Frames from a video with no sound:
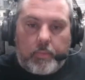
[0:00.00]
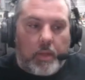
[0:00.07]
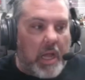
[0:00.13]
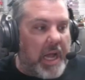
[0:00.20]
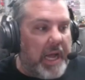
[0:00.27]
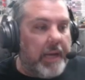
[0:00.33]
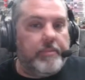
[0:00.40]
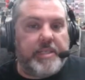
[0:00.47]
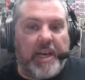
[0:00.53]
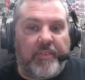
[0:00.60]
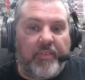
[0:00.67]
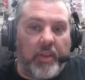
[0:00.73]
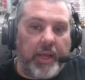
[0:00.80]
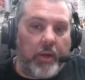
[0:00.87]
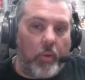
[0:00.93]
I am
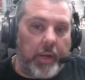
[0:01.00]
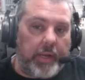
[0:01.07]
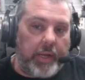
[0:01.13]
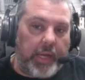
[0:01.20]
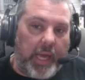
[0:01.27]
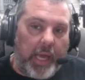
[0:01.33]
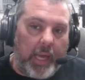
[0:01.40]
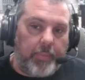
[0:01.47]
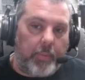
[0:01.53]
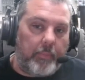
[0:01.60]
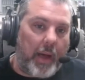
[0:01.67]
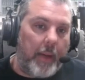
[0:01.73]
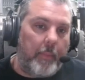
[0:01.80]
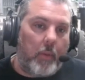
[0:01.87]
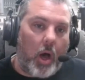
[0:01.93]
definitely going to keep
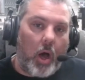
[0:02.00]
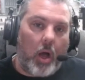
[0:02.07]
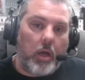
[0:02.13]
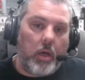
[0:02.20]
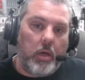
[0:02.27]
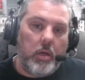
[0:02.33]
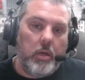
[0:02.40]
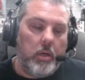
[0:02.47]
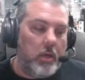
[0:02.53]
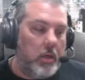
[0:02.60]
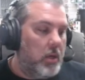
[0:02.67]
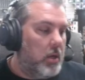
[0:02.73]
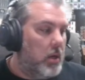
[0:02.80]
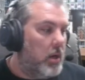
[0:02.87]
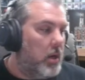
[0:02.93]
my mock
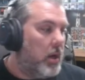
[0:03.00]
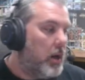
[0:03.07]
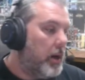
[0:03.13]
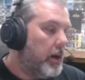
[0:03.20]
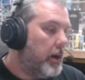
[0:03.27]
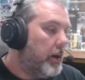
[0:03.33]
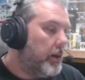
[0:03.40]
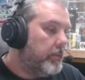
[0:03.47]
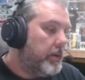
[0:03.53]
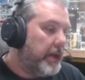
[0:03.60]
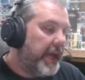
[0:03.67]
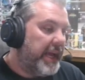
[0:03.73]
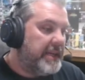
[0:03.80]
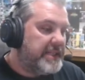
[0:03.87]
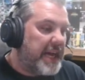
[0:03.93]

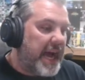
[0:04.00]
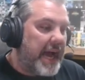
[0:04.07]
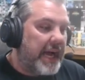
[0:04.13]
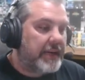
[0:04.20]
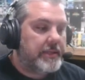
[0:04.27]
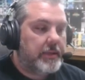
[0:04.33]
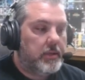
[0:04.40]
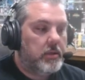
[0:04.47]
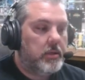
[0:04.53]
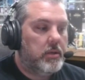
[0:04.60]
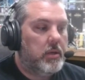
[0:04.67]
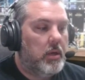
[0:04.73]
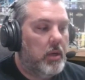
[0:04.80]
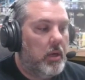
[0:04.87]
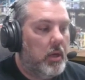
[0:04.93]
intact.
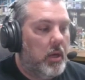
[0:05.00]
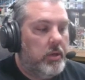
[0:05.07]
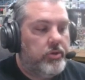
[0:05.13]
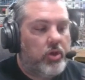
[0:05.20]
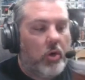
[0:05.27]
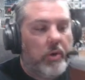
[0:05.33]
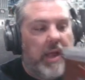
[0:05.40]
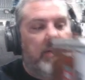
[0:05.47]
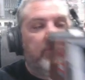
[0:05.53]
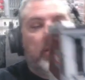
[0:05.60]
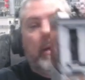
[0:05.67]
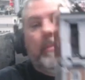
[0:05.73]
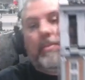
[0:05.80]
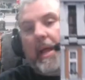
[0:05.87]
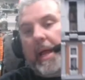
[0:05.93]
Don't have any
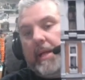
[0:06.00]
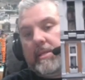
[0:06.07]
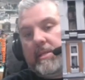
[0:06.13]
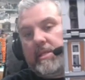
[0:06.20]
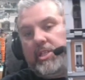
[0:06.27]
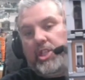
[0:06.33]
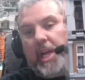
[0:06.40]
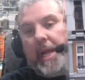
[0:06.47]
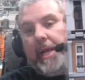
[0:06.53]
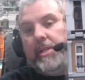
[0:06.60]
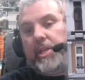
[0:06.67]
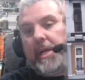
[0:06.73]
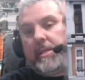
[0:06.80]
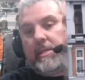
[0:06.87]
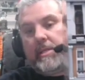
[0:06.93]
plans to change
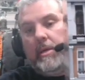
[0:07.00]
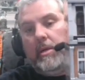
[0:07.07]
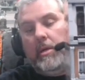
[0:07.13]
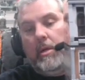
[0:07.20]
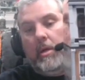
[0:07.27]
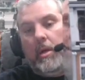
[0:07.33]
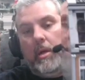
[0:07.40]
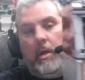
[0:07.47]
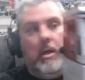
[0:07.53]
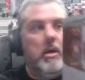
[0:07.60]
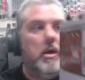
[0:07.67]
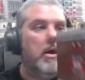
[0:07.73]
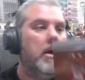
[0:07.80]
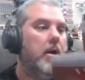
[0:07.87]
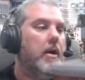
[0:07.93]
it.
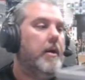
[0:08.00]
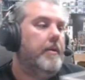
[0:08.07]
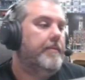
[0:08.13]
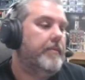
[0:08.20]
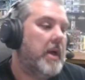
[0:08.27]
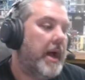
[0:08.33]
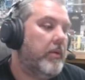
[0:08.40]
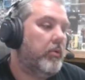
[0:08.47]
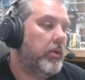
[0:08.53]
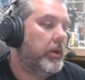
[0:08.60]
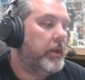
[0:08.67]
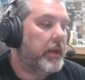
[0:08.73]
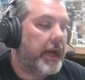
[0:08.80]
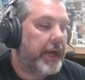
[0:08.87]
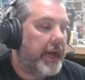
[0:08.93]
I really
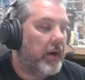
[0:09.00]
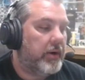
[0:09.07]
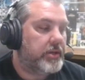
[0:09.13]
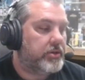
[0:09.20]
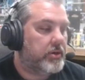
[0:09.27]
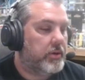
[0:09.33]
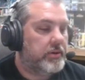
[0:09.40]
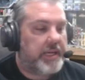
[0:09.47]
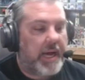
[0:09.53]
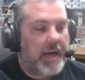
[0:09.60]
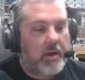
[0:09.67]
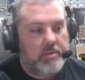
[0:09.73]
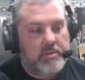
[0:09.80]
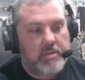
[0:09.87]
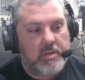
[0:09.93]
like how it turned
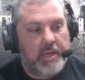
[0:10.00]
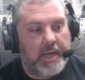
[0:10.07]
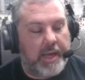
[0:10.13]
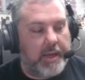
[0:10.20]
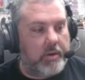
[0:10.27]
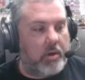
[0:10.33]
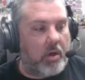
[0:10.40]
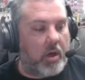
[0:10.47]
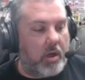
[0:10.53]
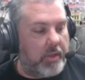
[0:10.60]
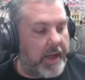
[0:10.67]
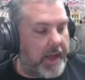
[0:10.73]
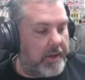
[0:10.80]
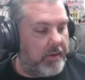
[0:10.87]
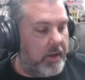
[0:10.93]
out and all
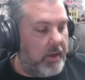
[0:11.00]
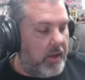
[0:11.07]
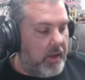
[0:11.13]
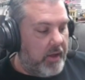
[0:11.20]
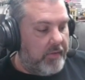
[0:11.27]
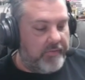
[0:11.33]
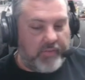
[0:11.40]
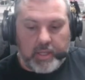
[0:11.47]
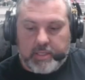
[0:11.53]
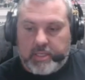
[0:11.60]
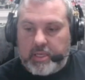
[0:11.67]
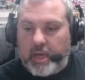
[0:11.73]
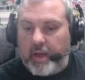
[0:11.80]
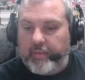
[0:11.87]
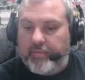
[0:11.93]
that fun
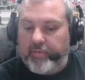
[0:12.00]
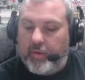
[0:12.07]
stuff.